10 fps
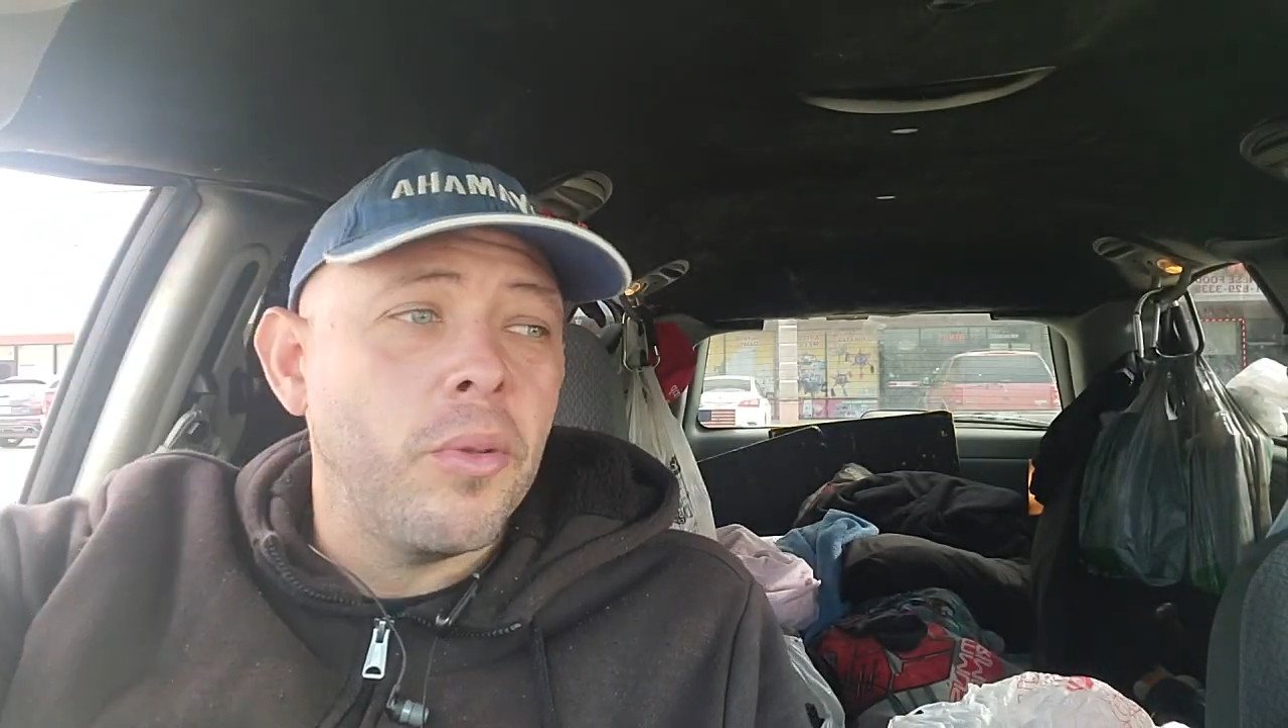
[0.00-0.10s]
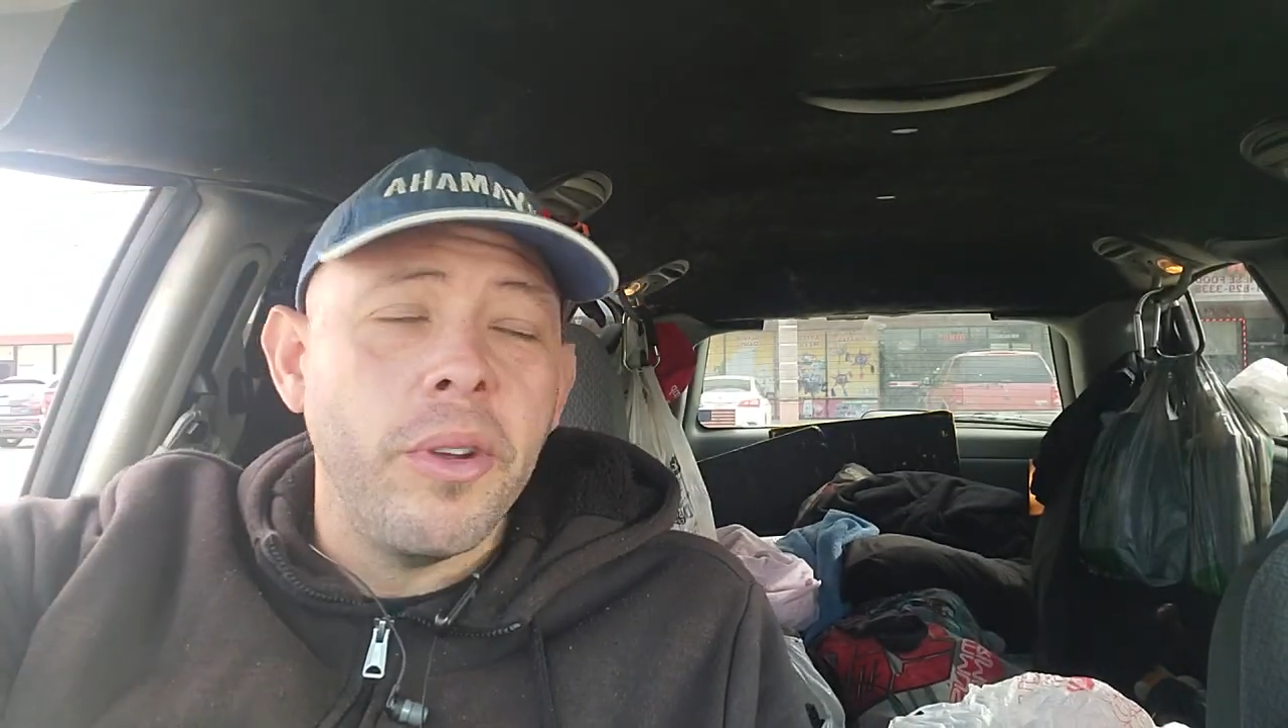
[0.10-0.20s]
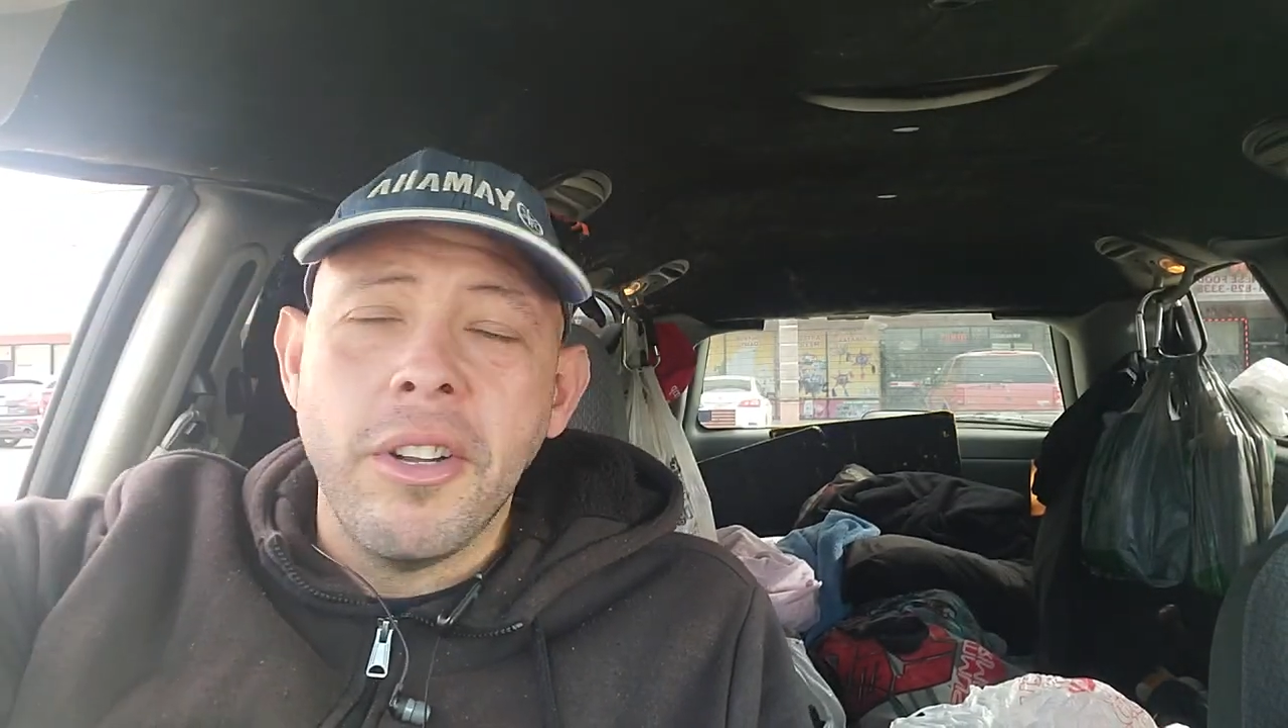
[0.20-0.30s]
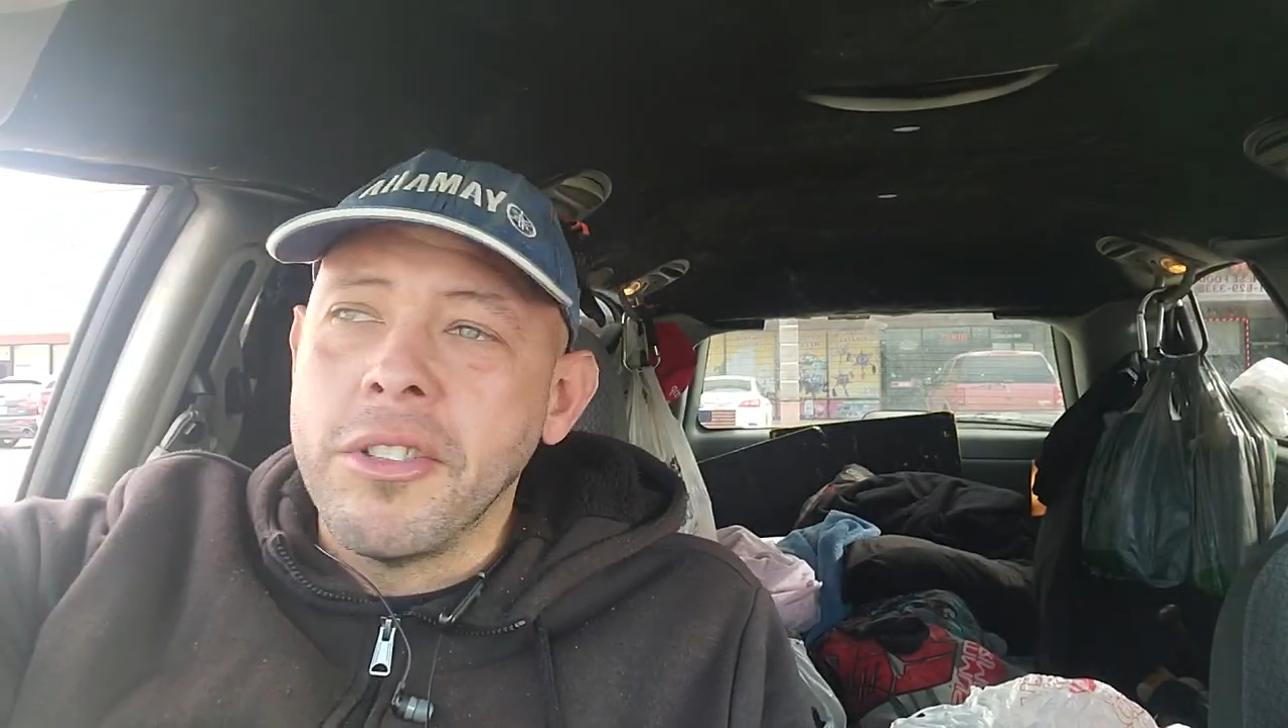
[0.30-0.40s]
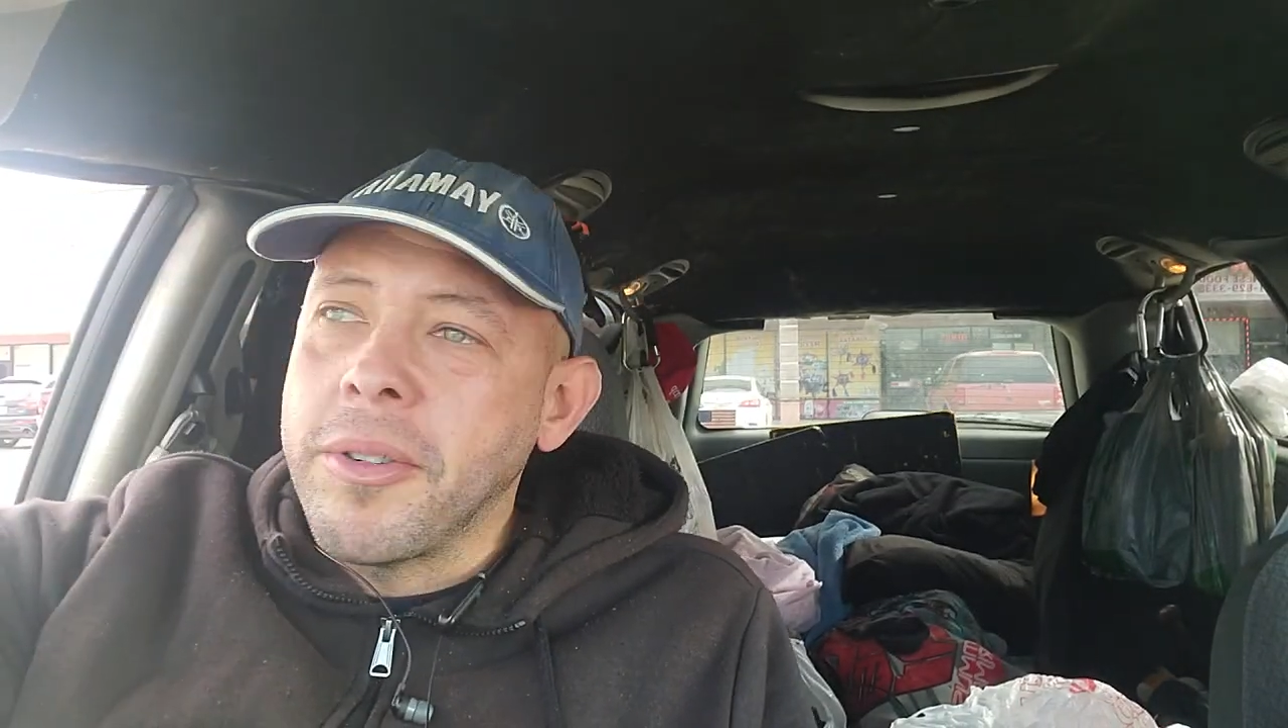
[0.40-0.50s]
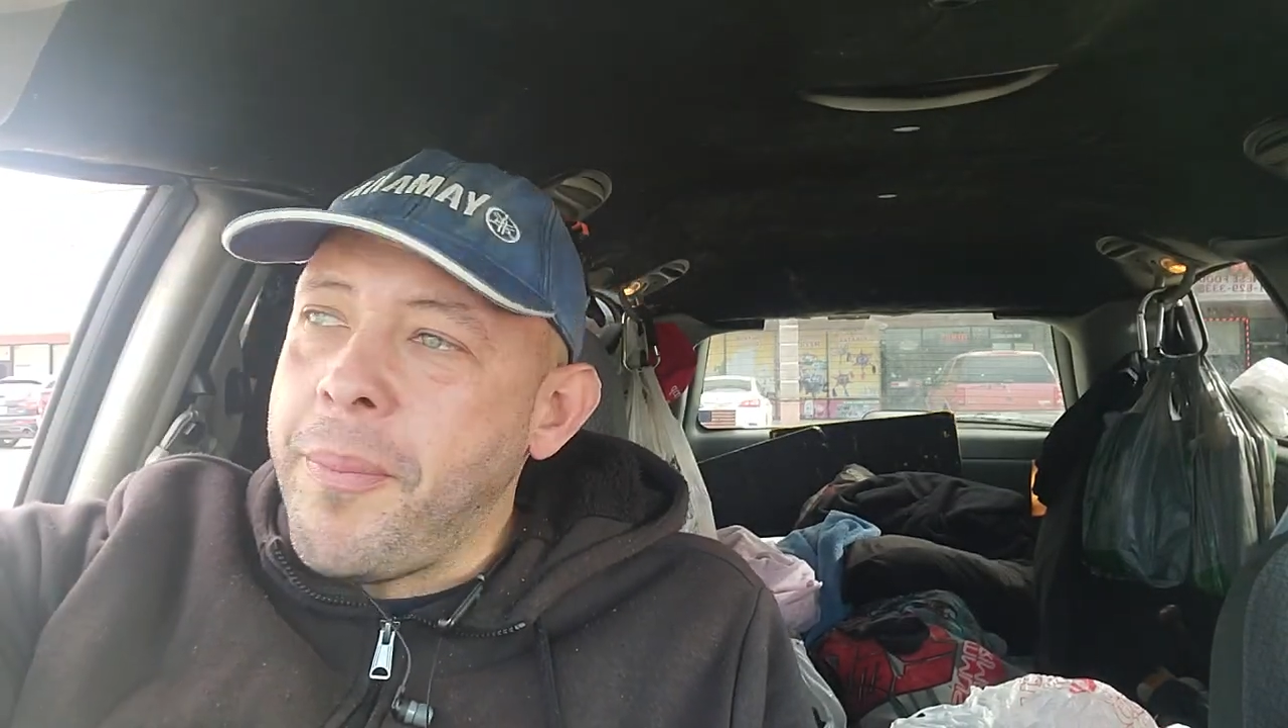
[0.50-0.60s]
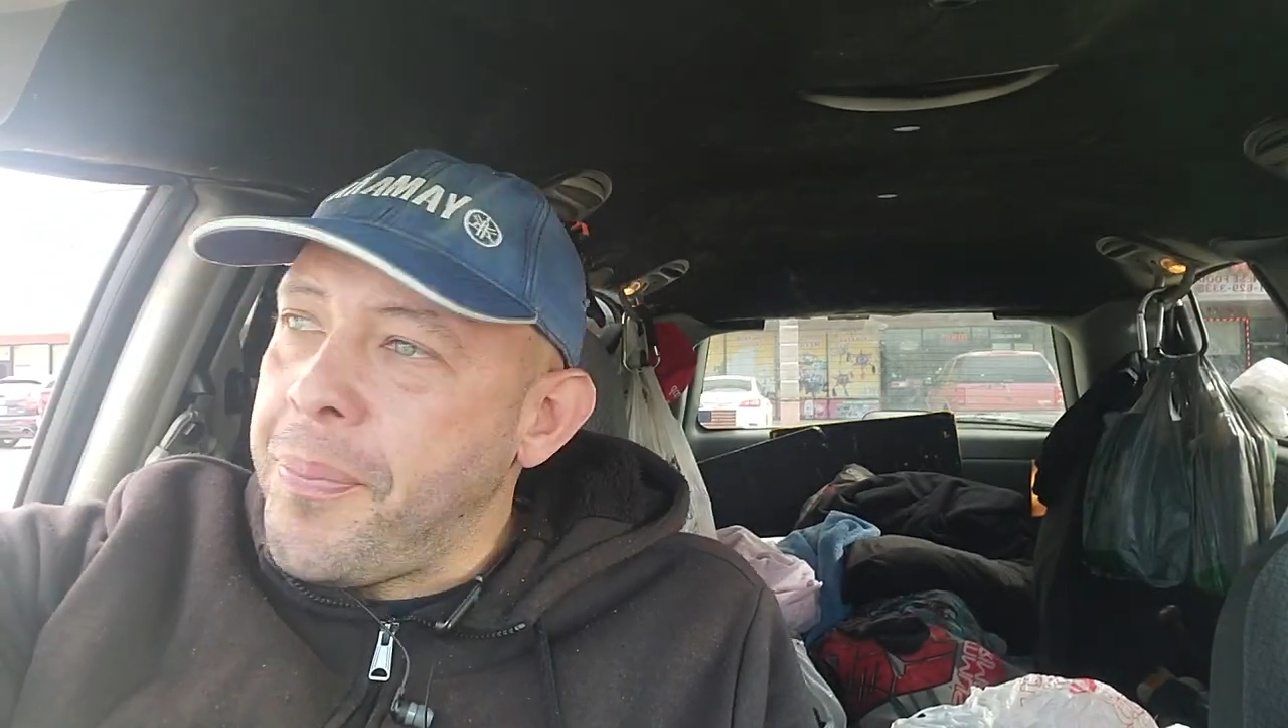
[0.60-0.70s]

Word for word: Louise.